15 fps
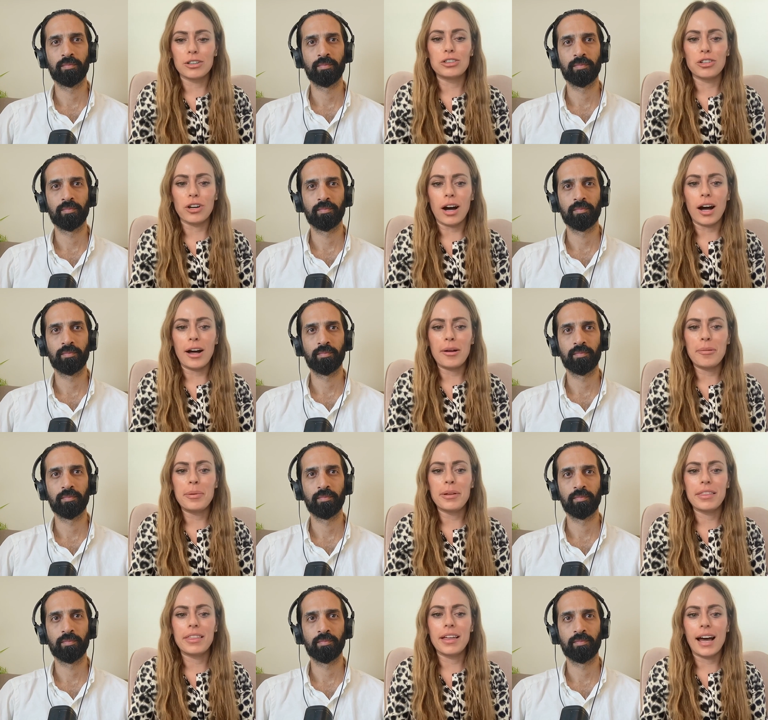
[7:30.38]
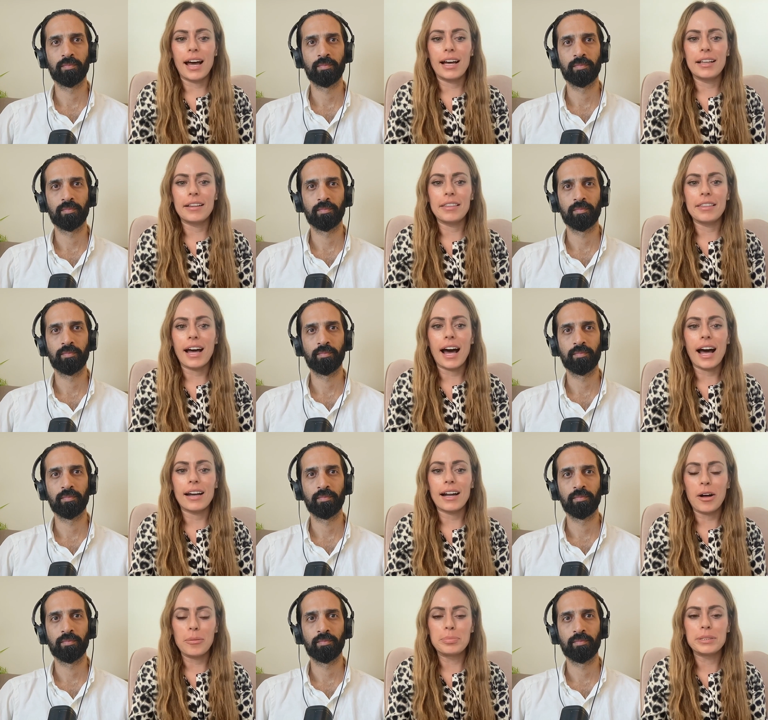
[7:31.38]
Speaker 1: a good job, then
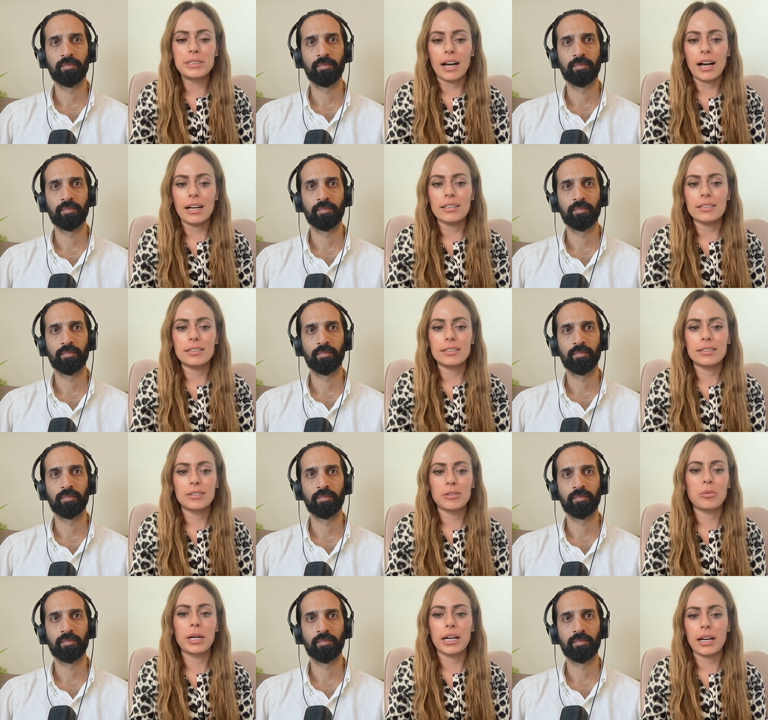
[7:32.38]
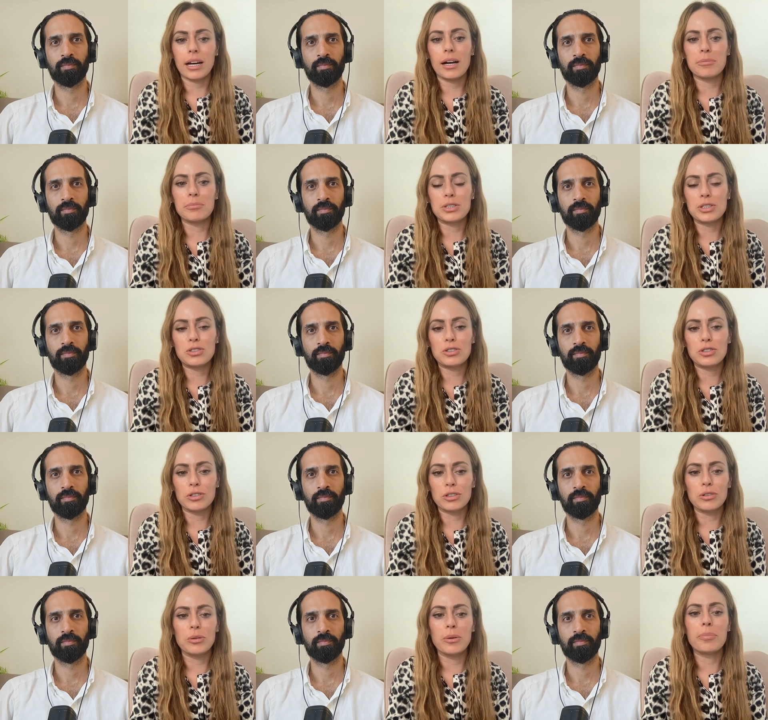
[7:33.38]
that helps us when it comes
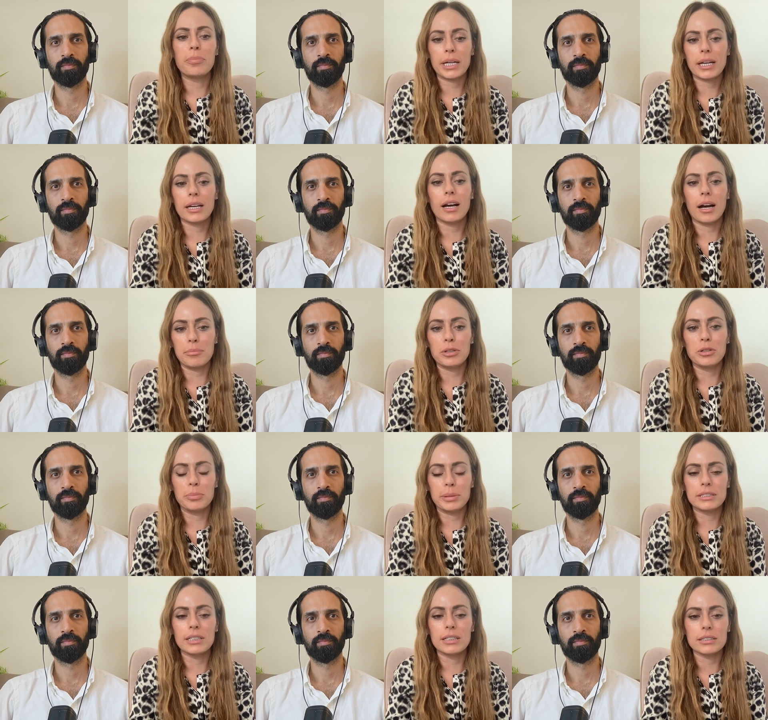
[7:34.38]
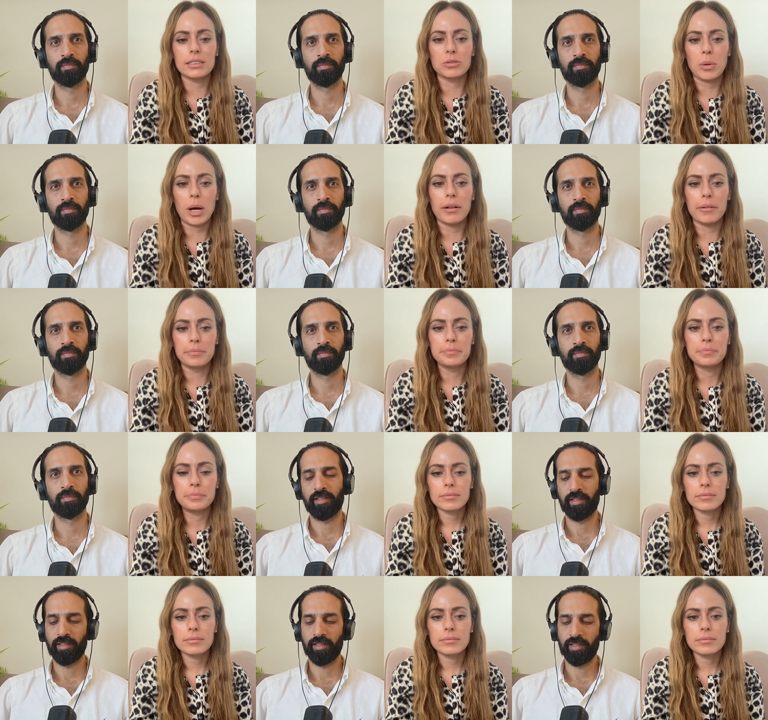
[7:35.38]
to picking up new business as well.
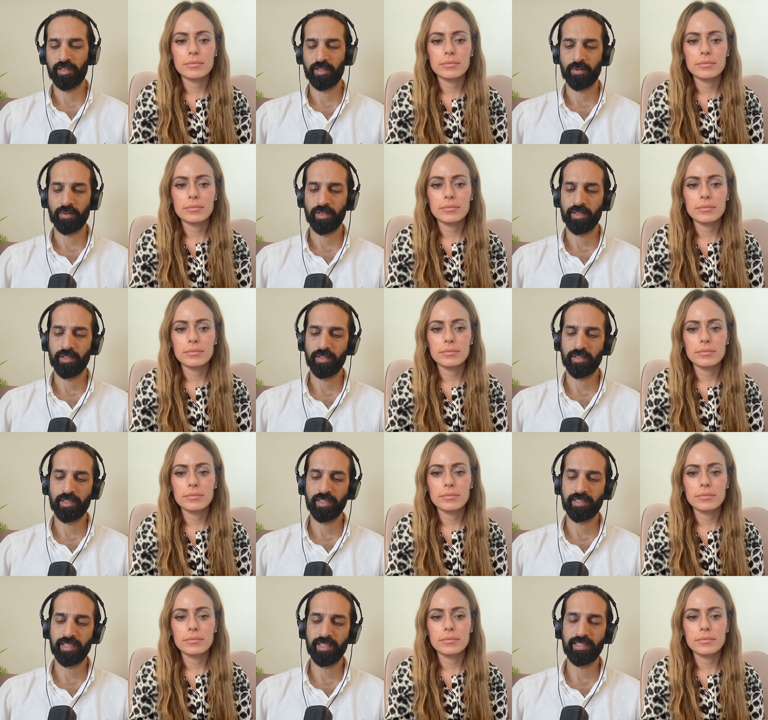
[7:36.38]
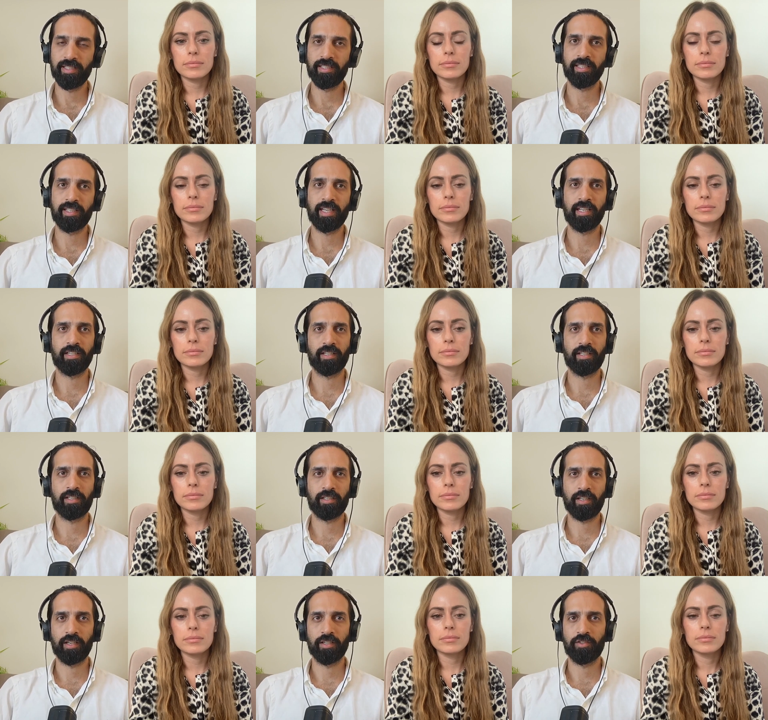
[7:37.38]
Speaker 2: Uh, you know, it, it's easy to get
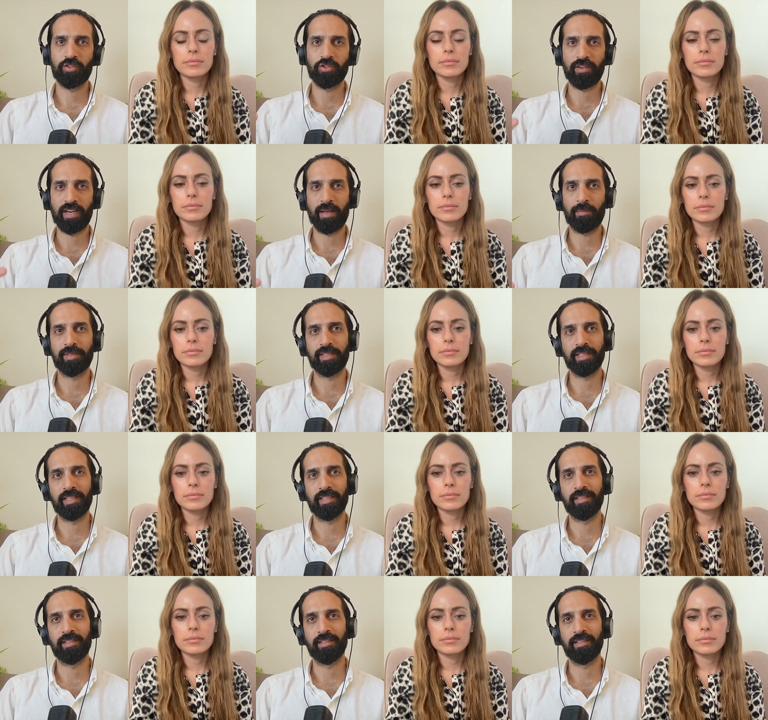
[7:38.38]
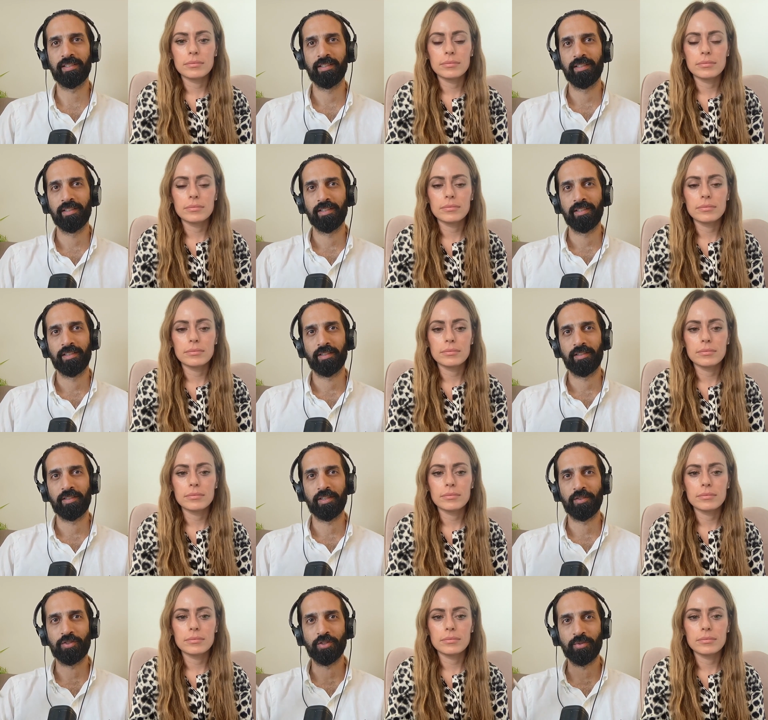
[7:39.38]
kind of trapped in,
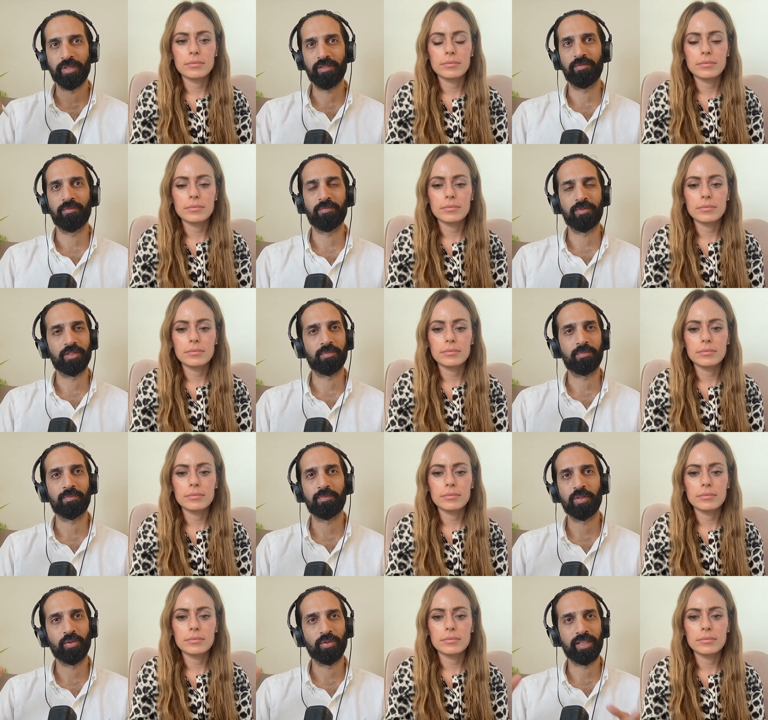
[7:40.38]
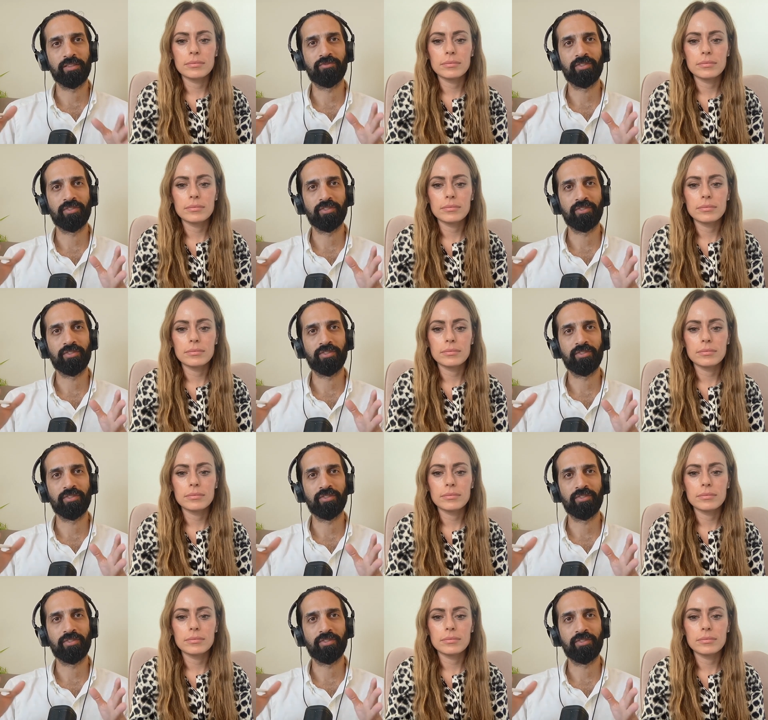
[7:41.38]
you know, doing just purely